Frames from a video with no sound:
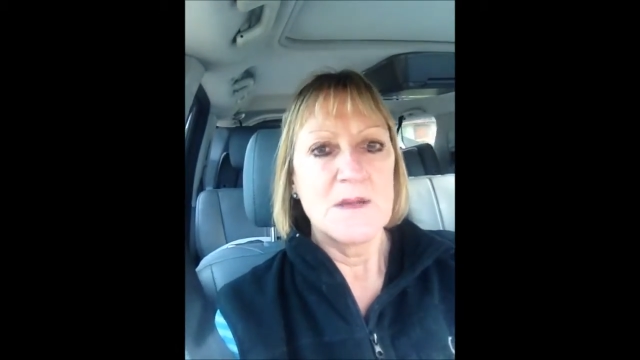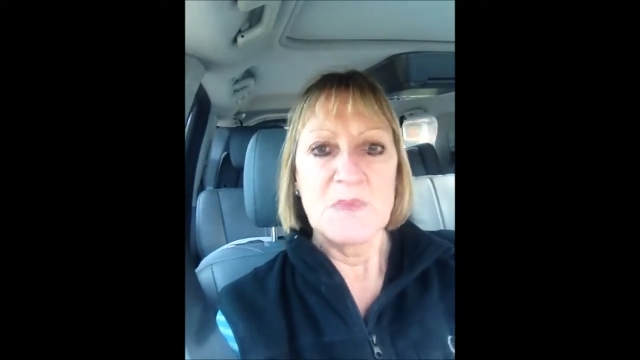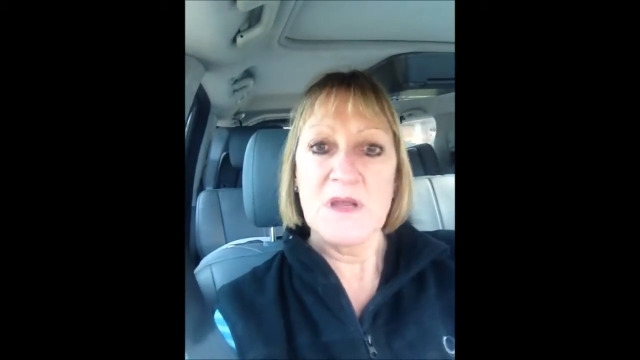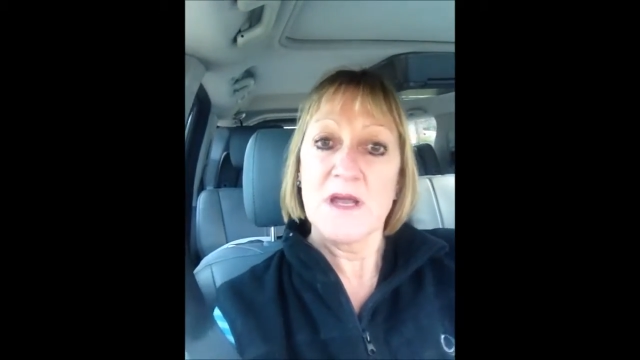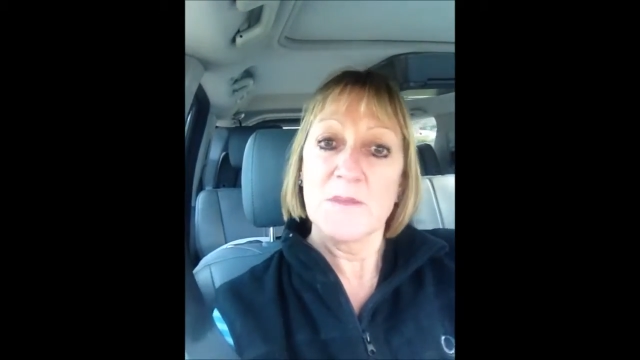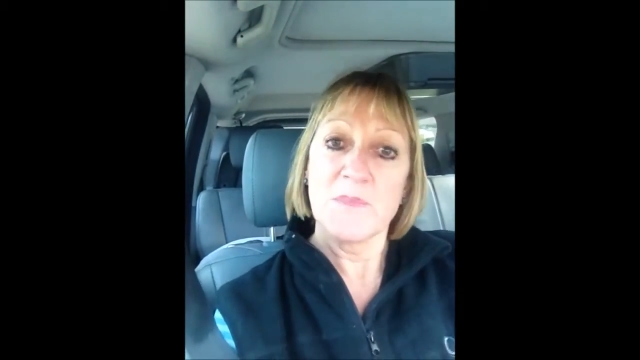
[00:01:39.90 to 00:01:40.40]

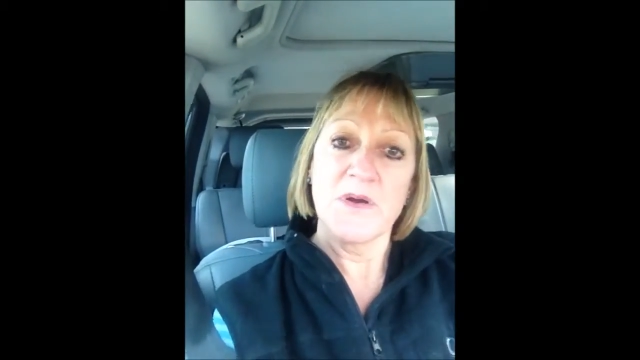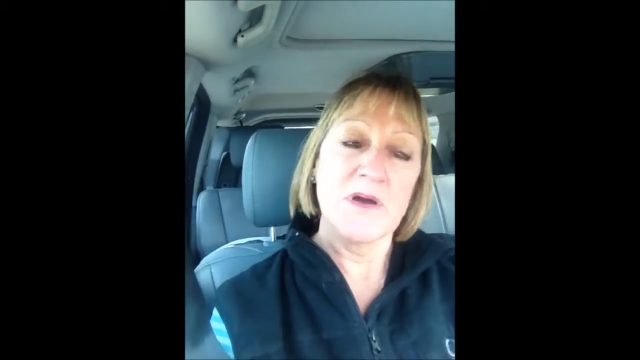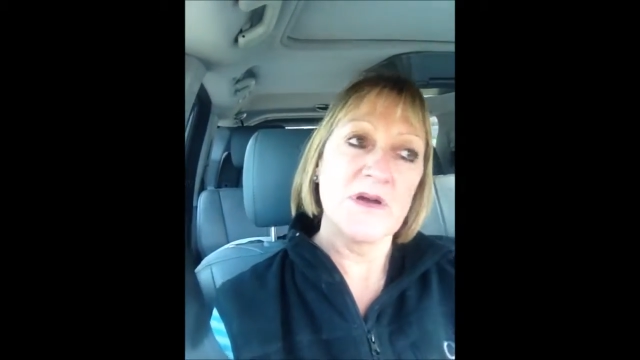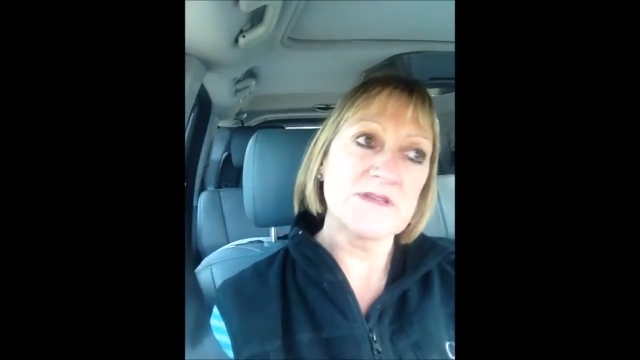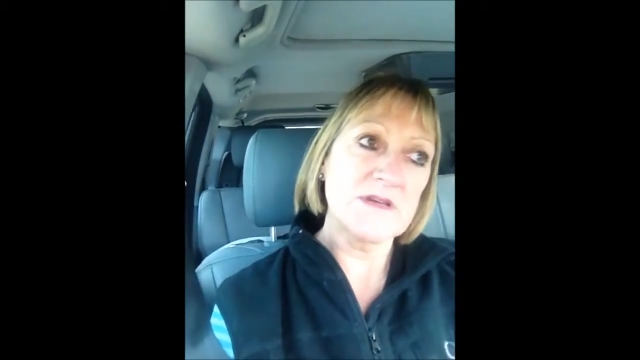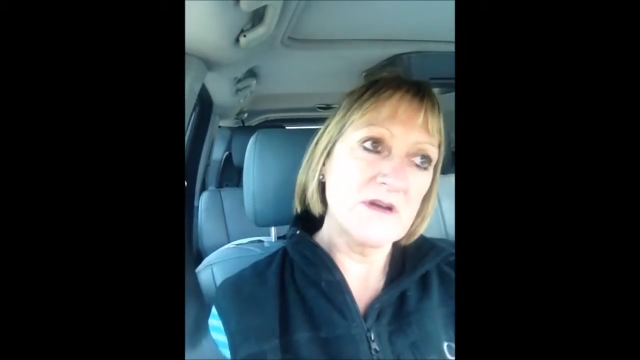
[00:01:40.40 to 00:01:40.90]
become
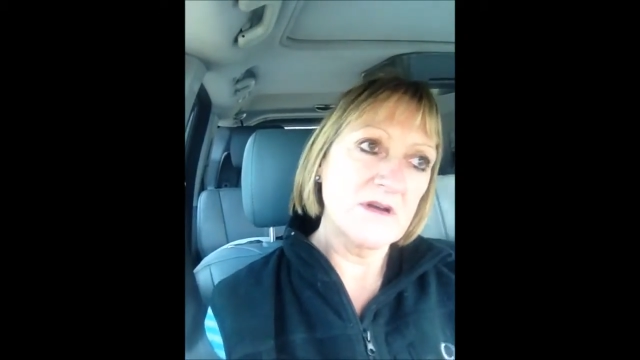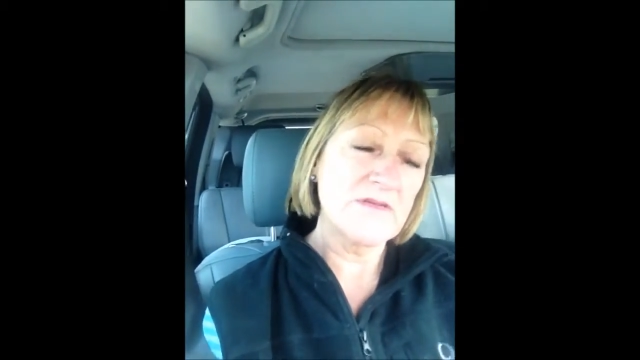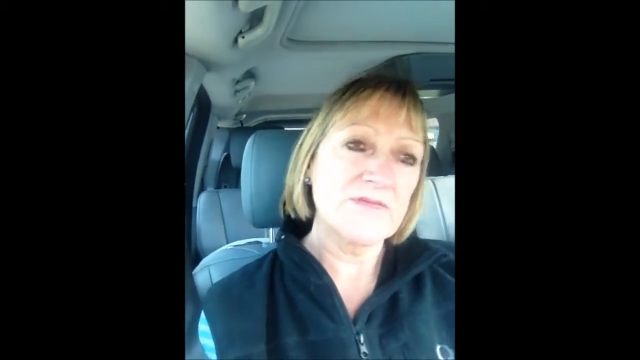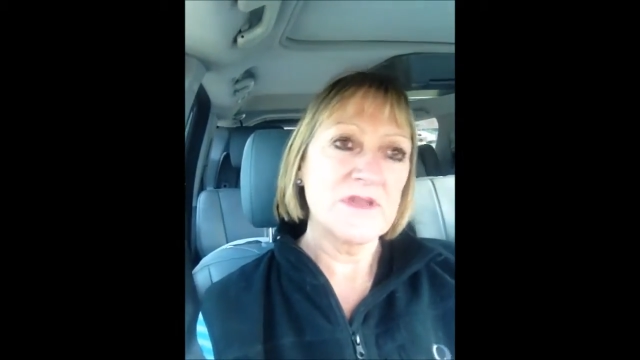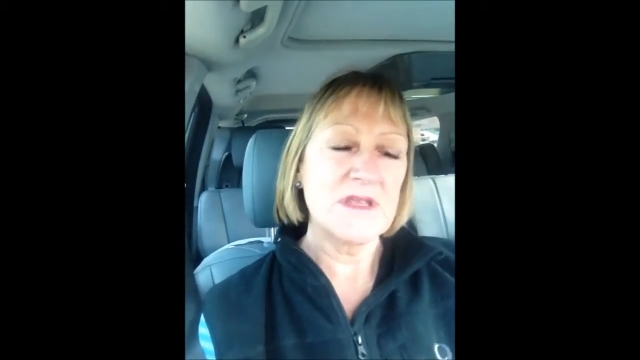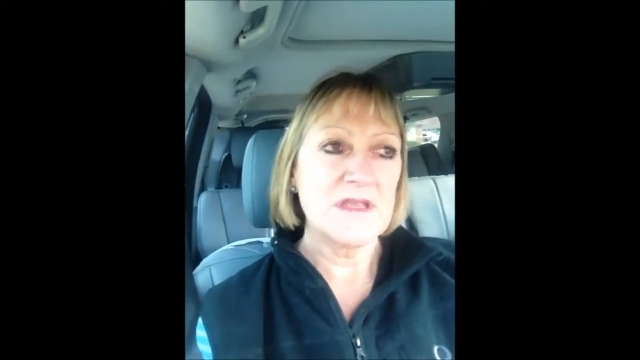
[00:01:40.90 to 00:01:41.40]
part
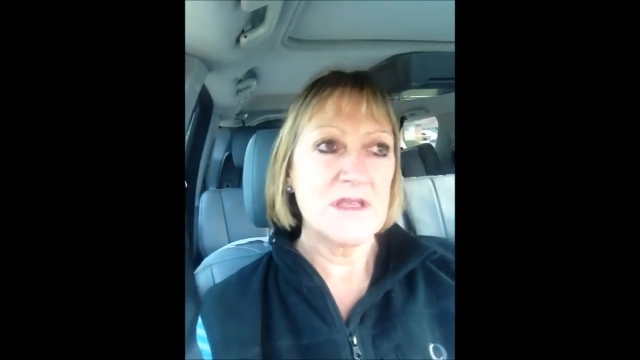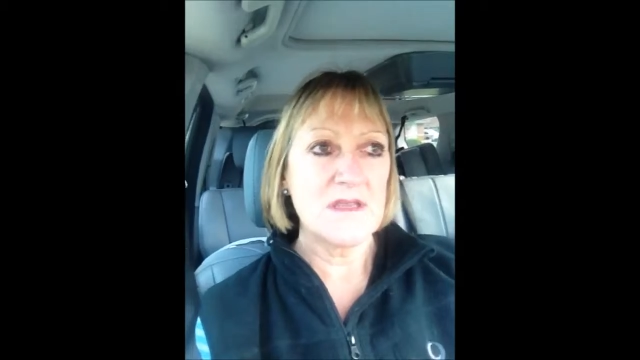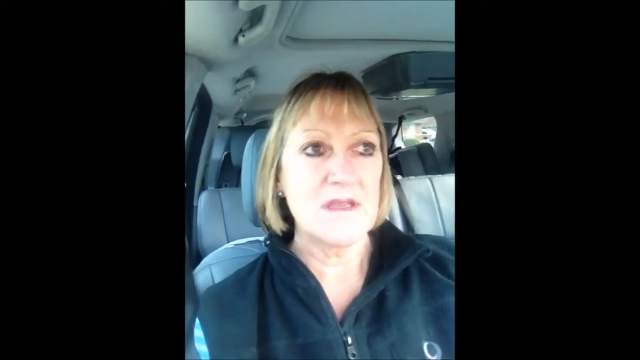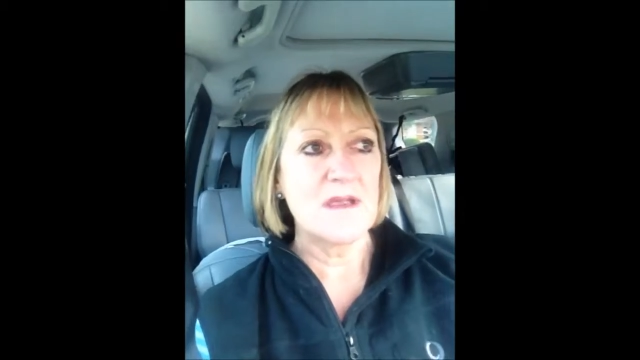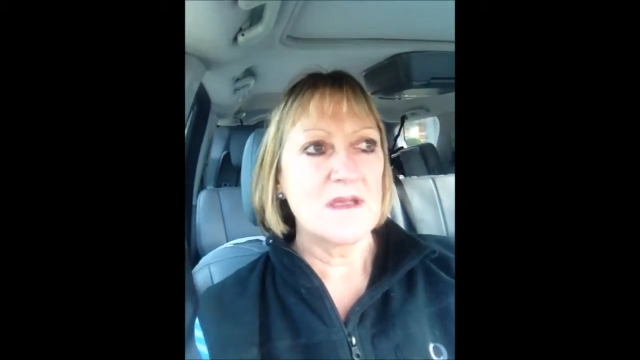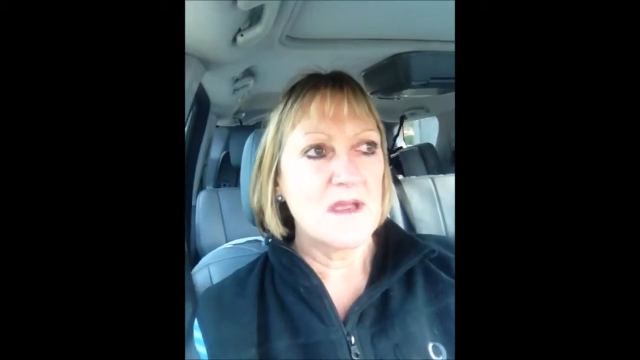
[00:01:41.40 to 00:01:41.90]
of
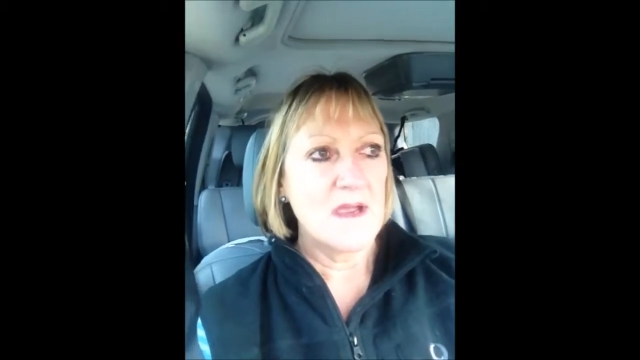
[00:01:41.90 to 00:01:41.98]
the